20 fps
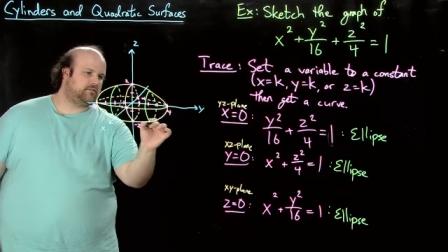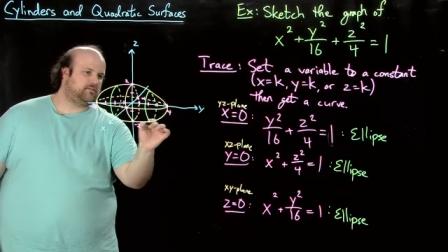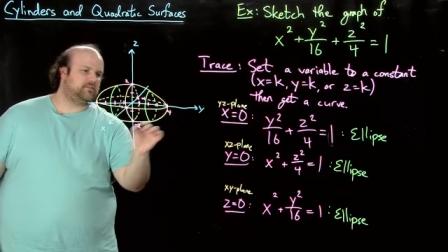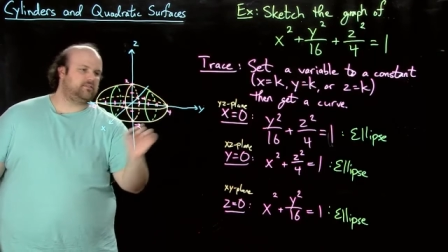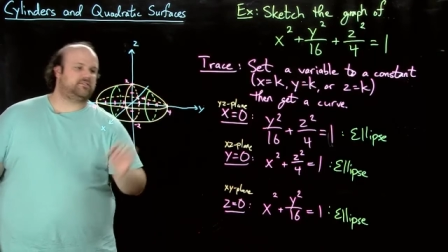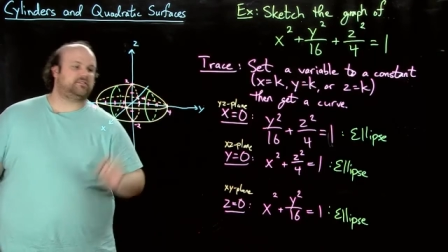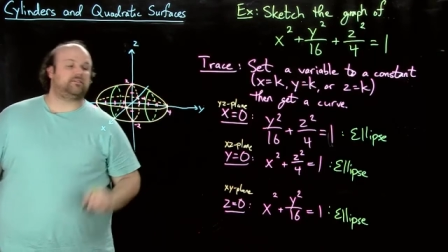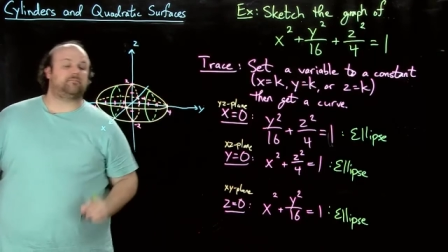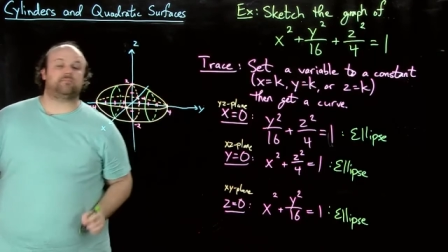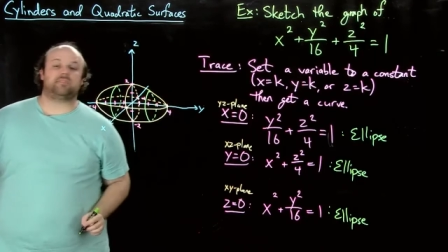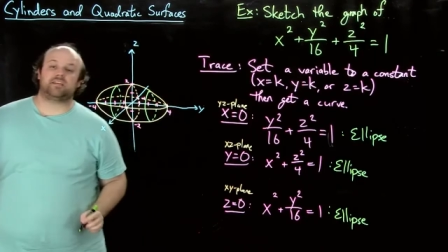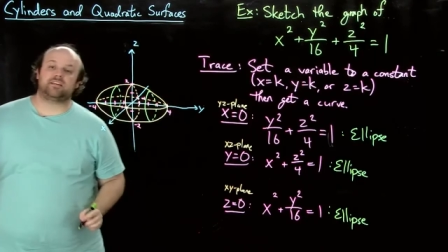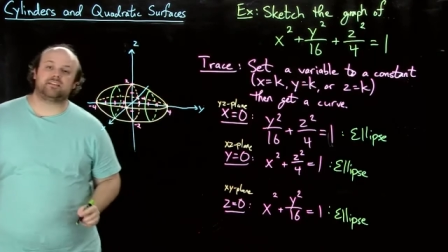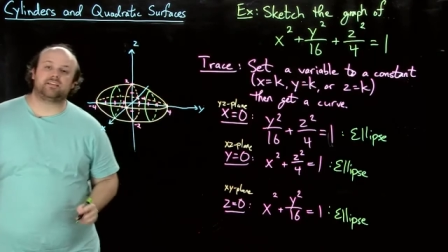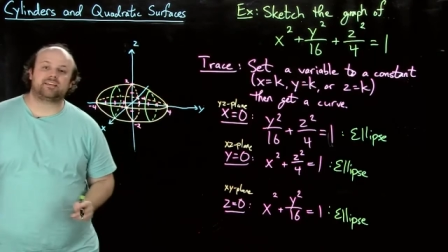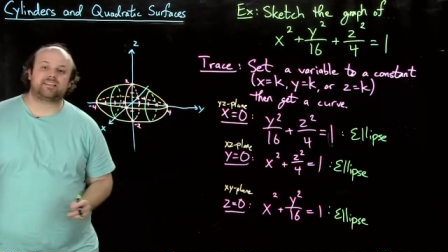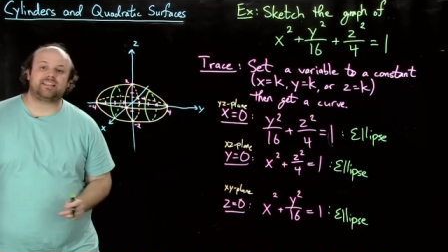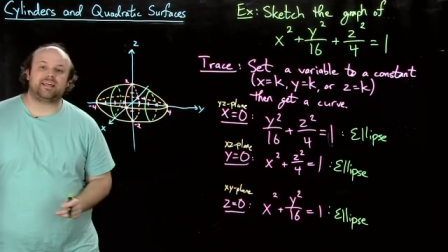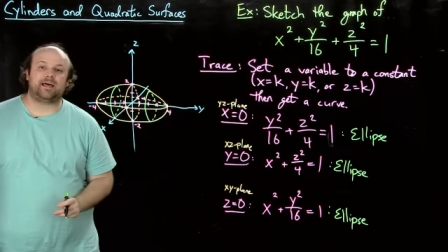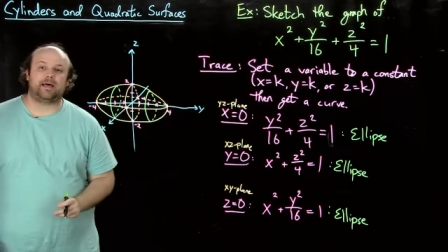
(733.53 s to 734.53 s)
something
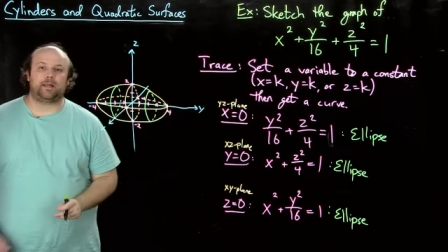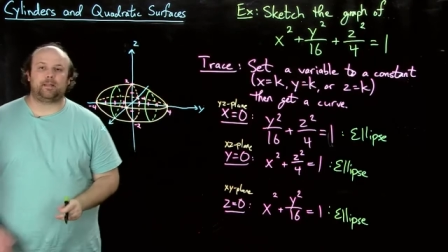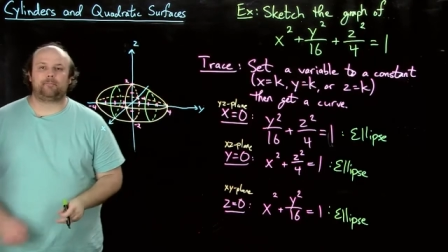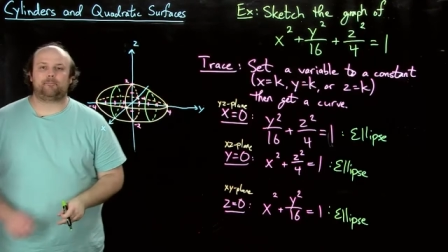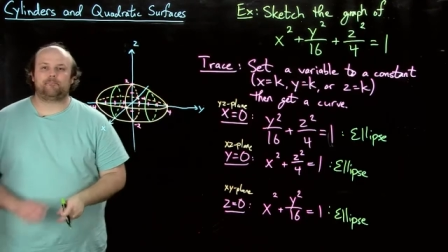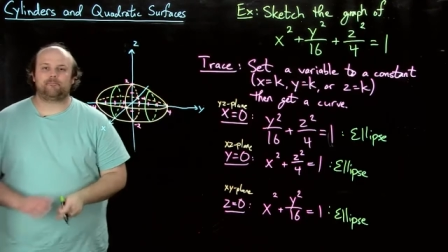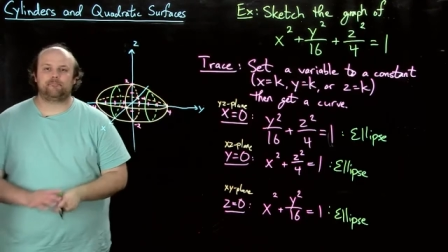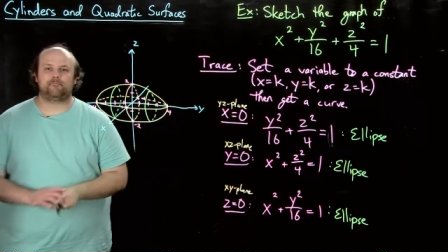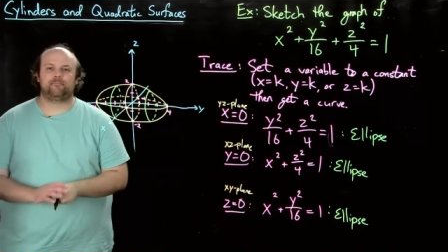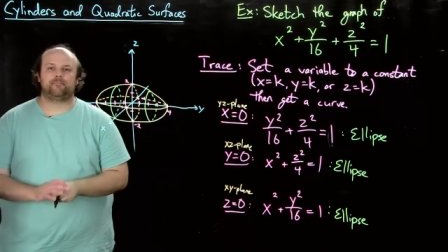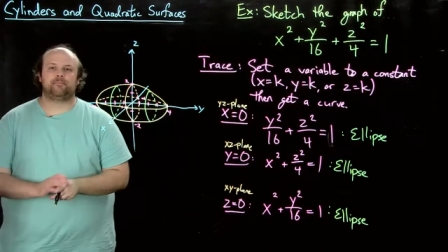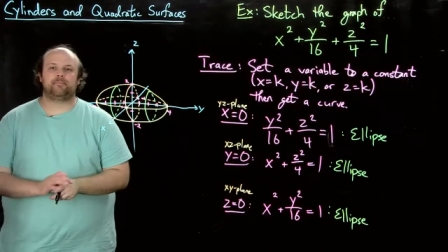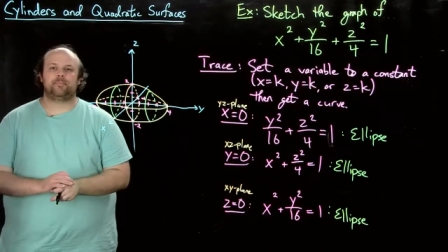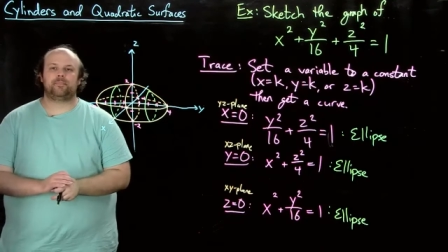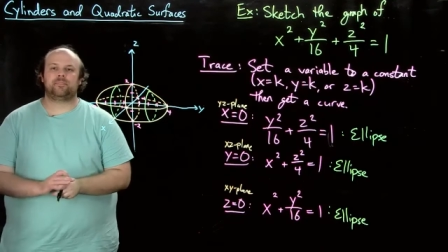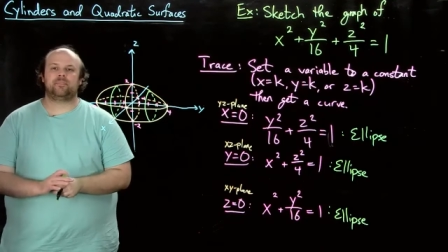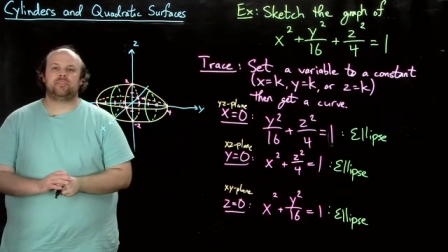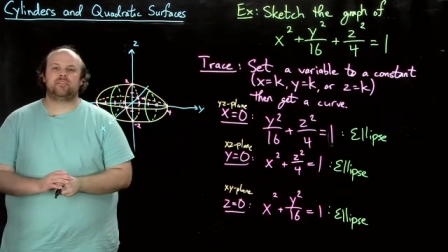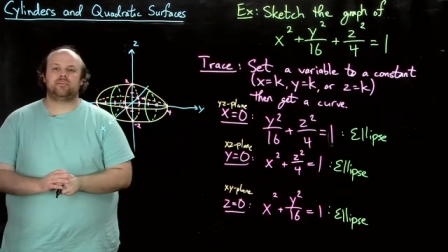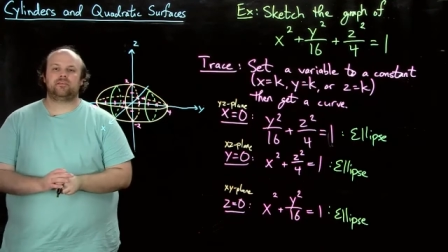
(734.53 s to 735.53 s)
like that,
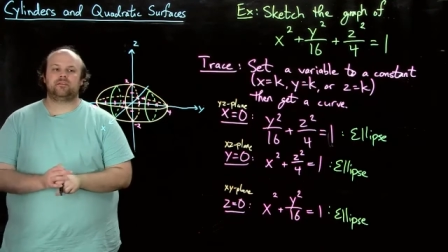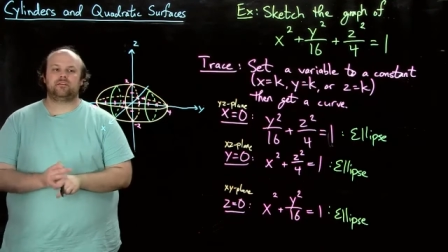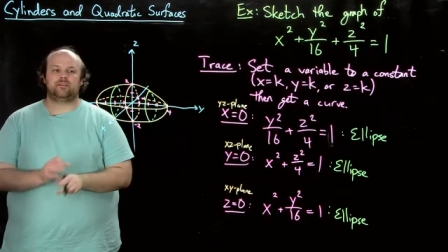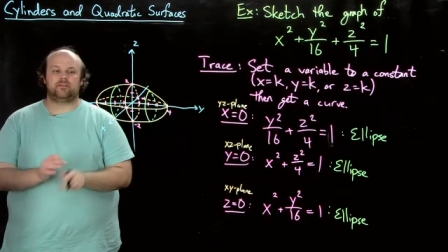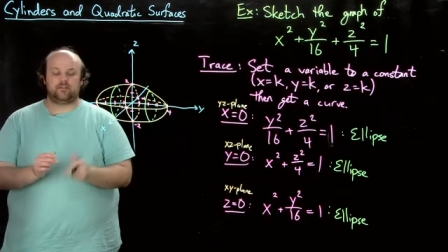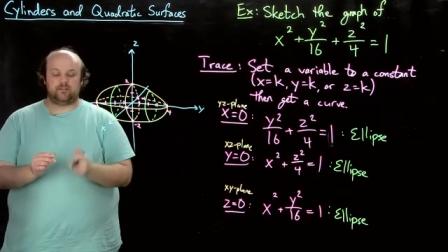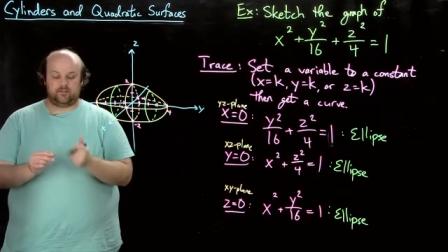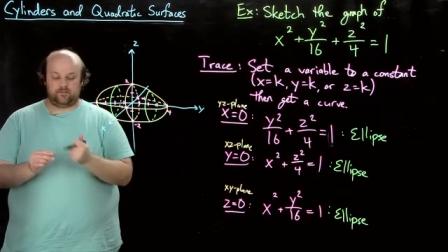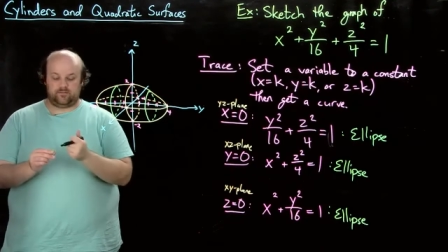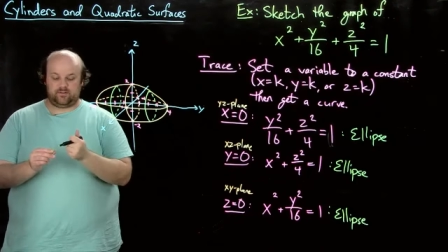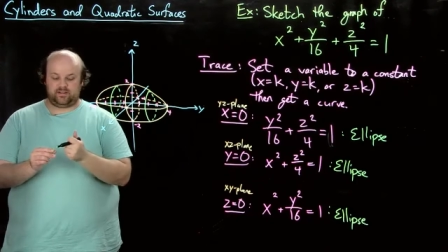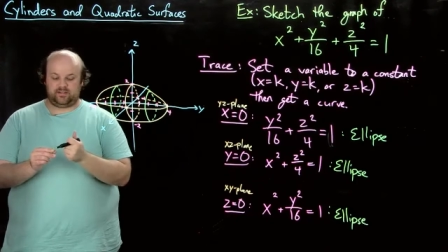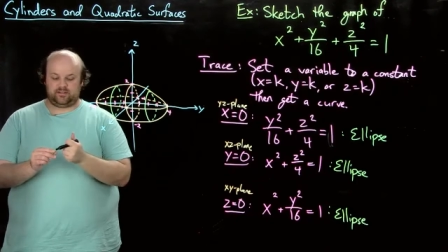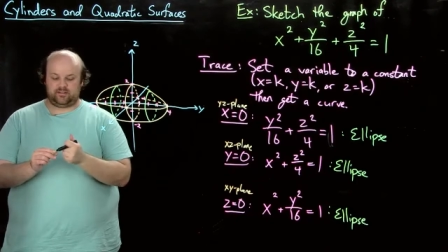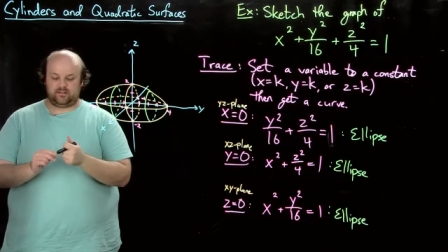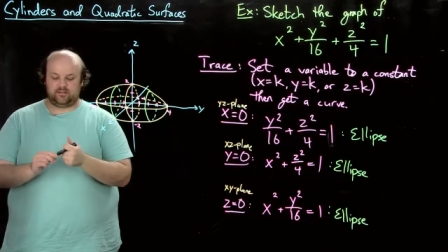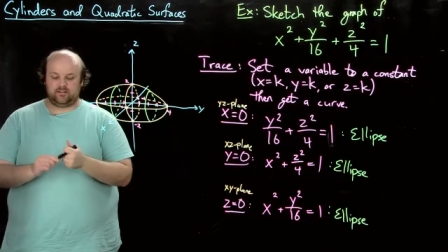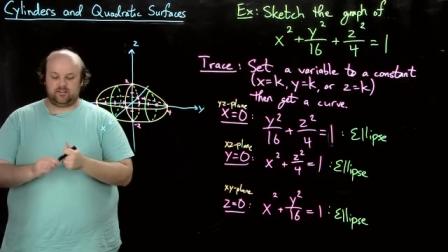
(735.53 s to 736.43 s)
right?